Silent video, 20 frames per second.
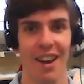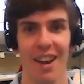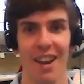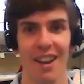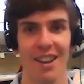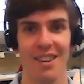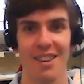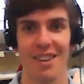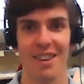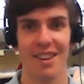
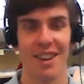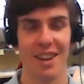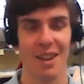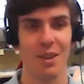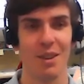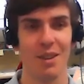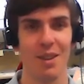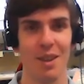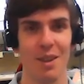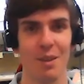
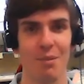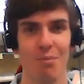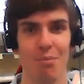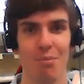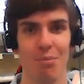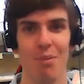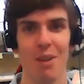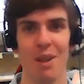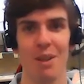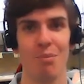
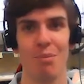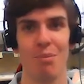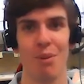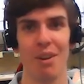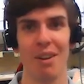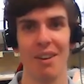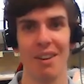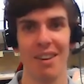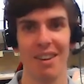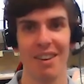It's
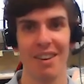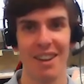brilliant.